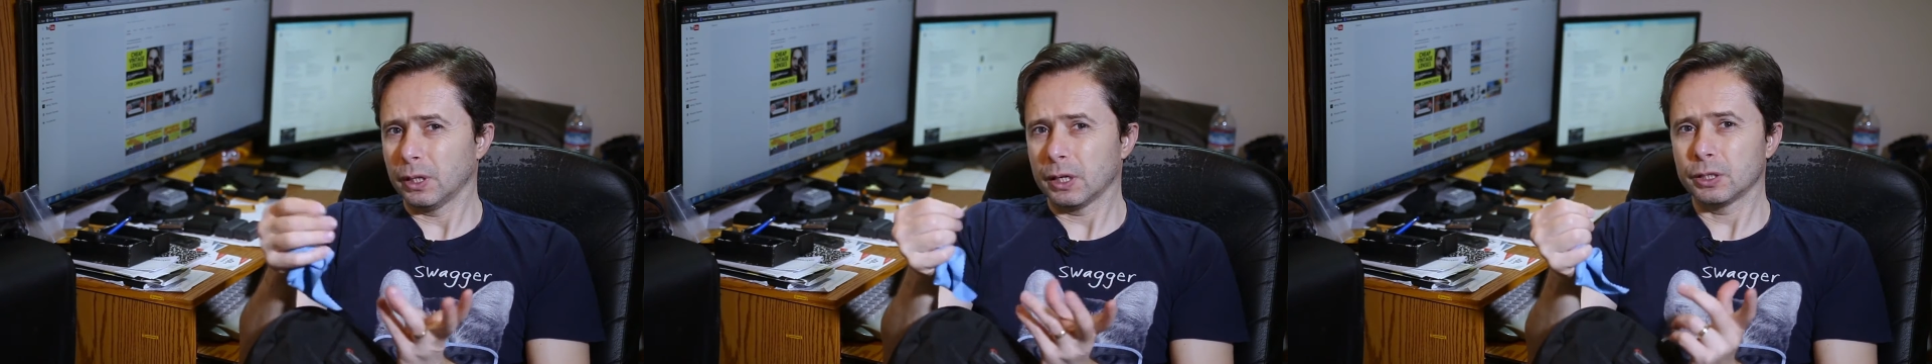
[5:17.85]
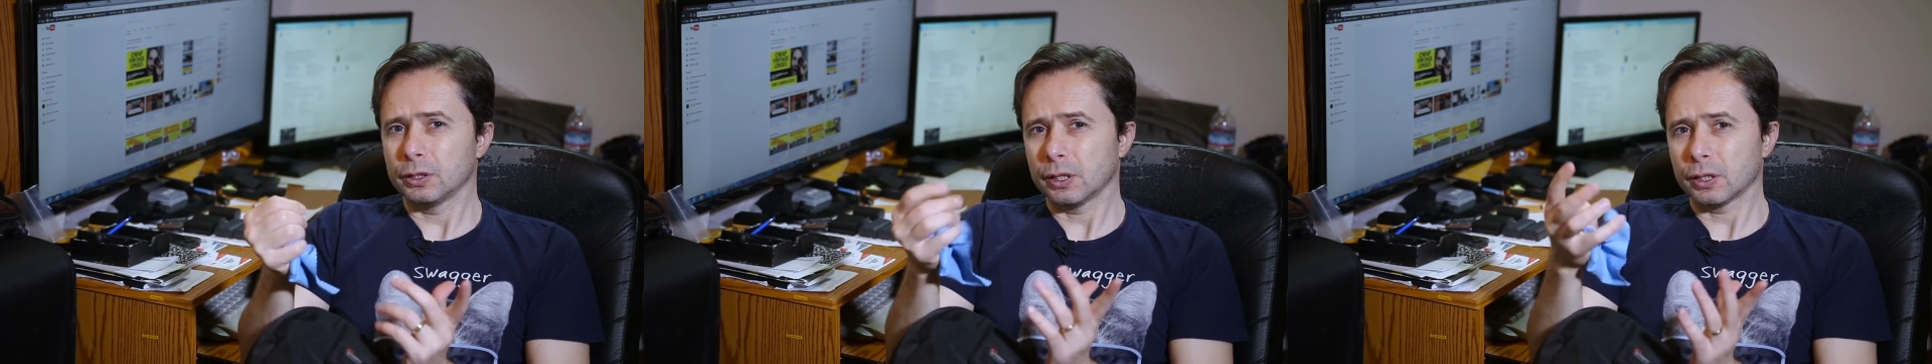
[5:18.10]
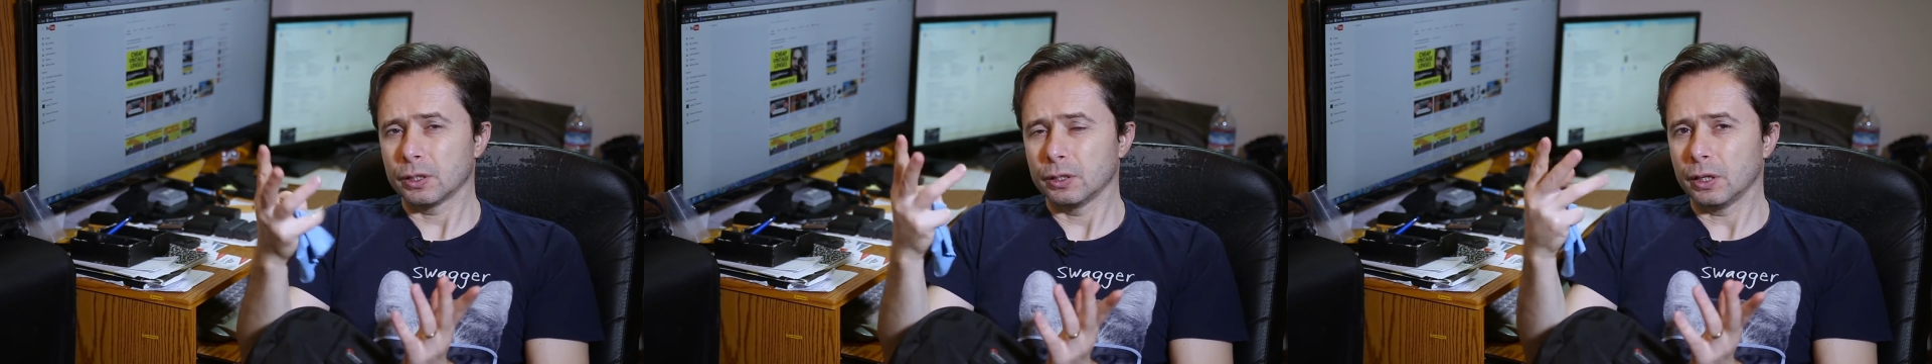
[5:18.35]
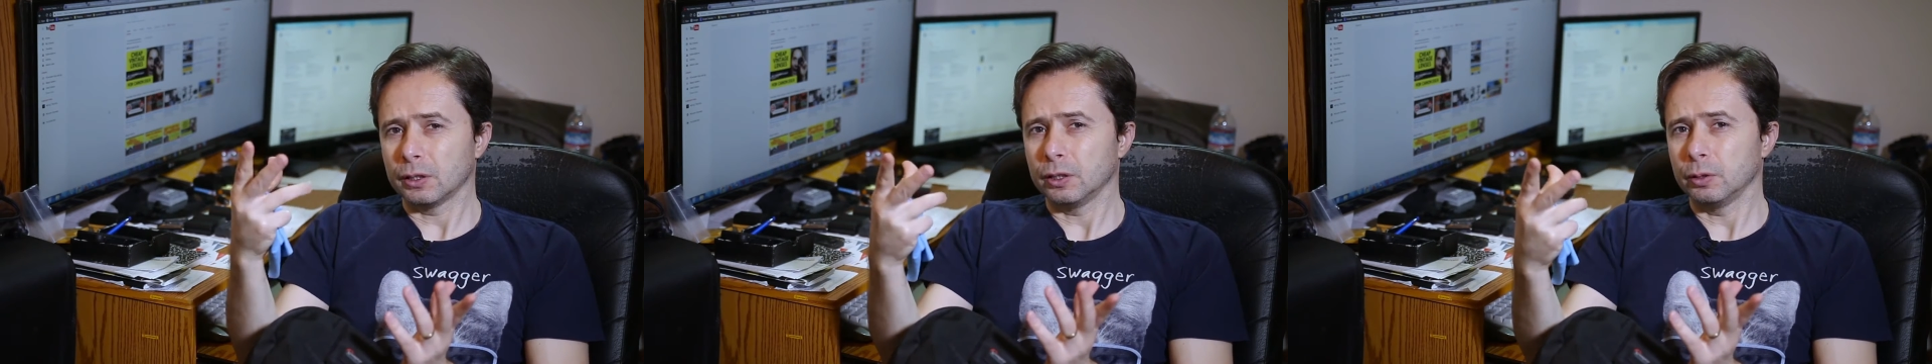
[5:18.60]
touch it
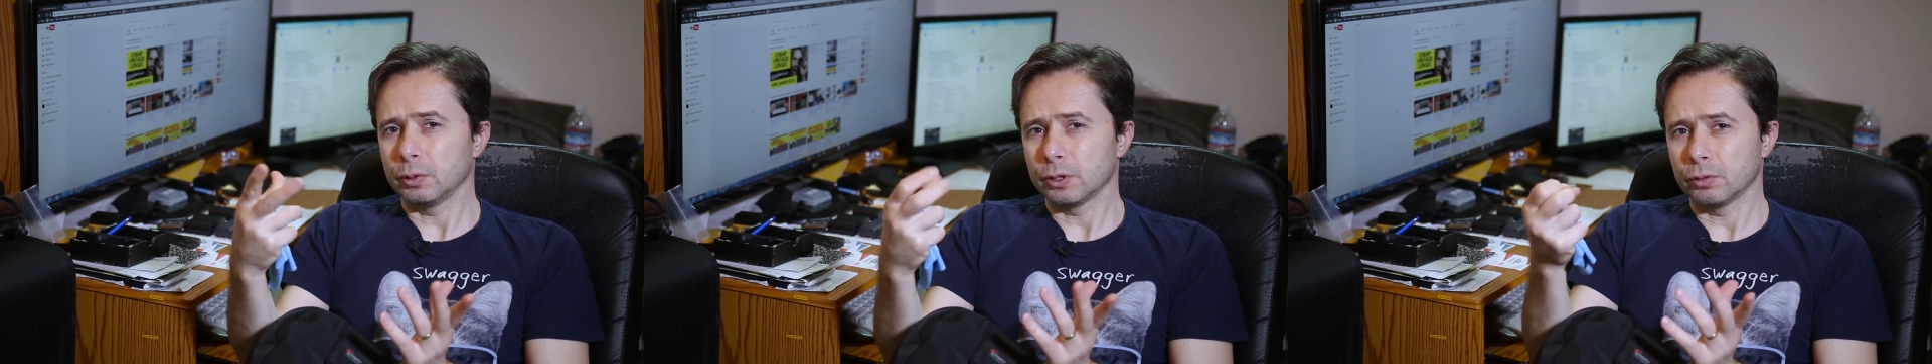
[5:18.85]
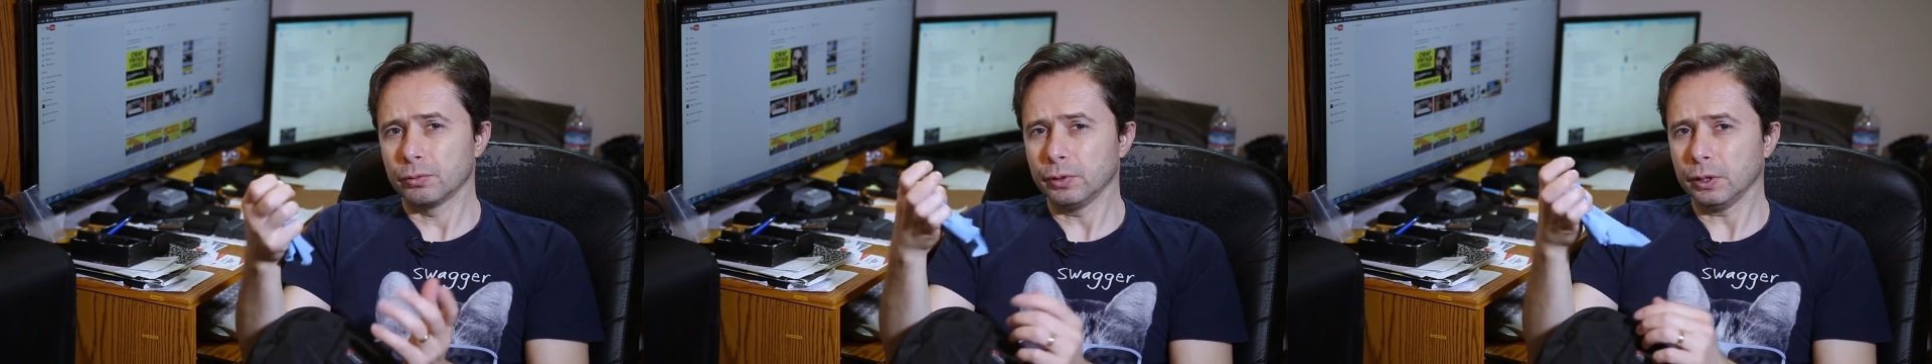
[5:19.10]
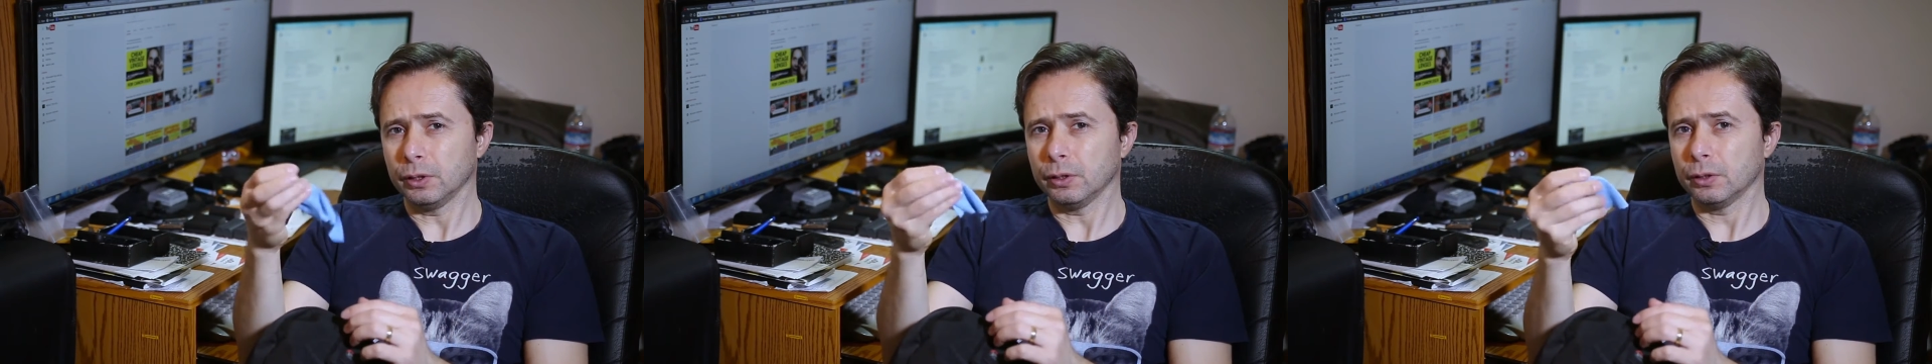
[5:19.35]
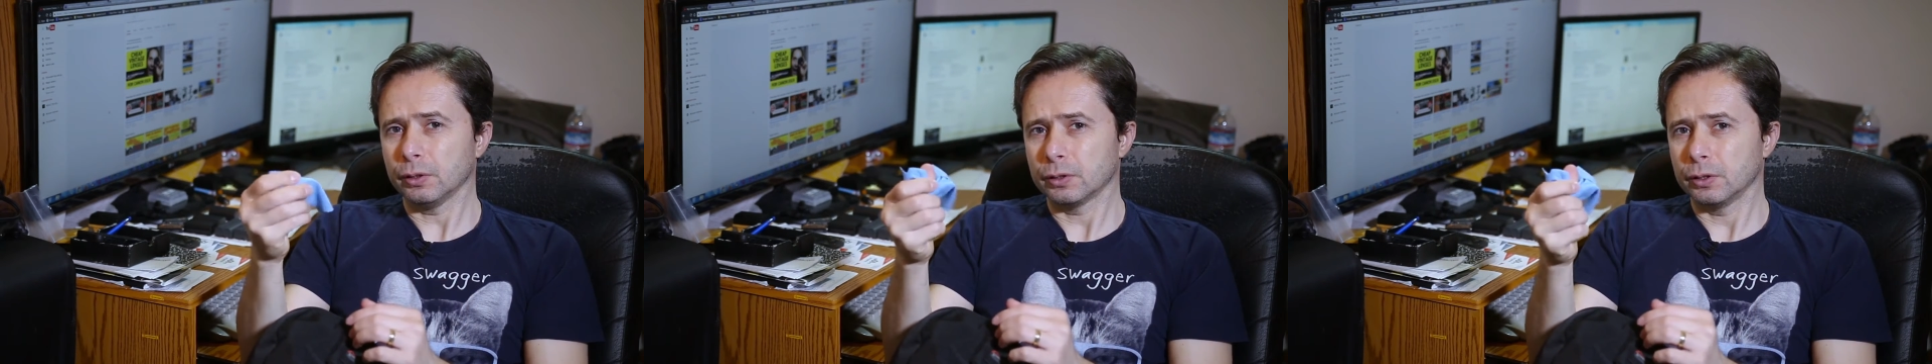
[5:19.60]
accidentally with your
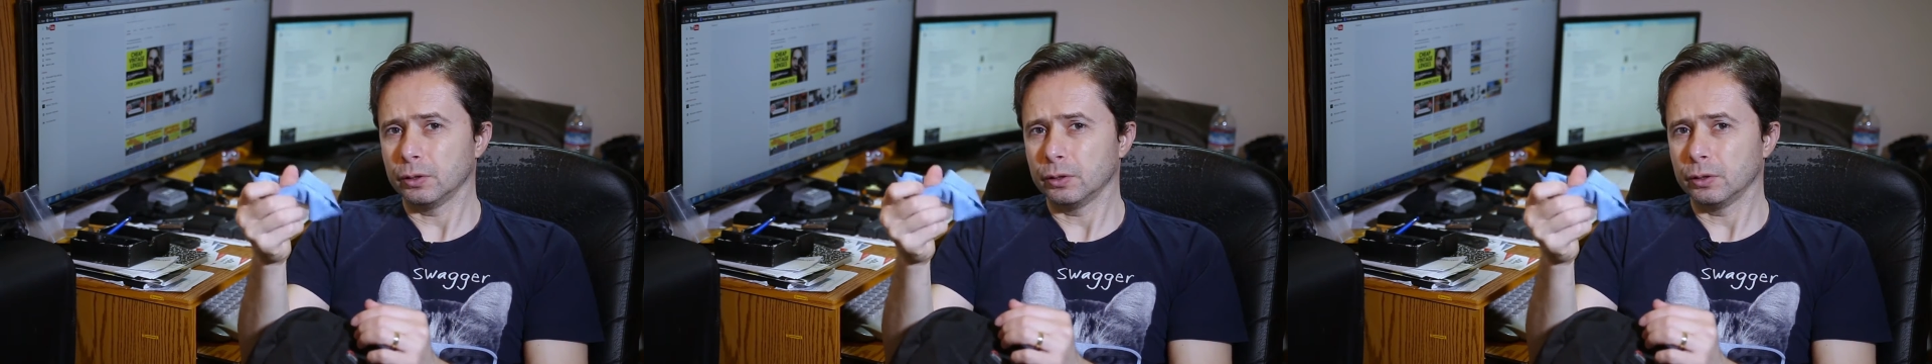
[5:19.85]
fingers,